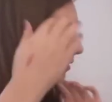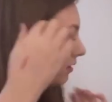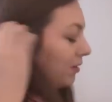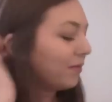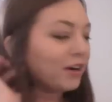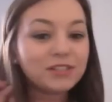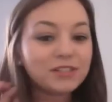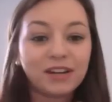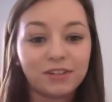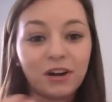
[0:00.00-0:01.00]
I do
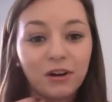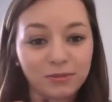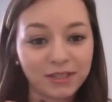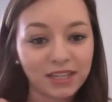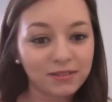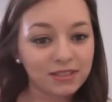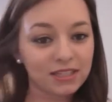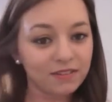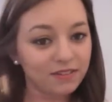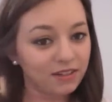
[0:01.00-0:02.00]
have a cold, so I keep
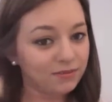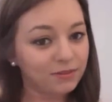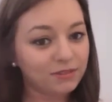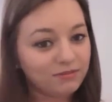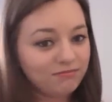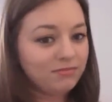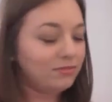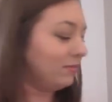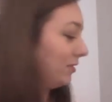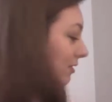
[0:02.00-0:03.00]
sniffing. I'm not
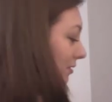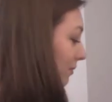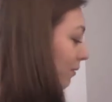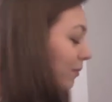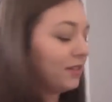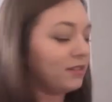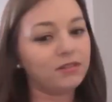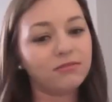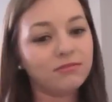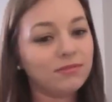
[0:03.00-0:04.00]
just a weirdo.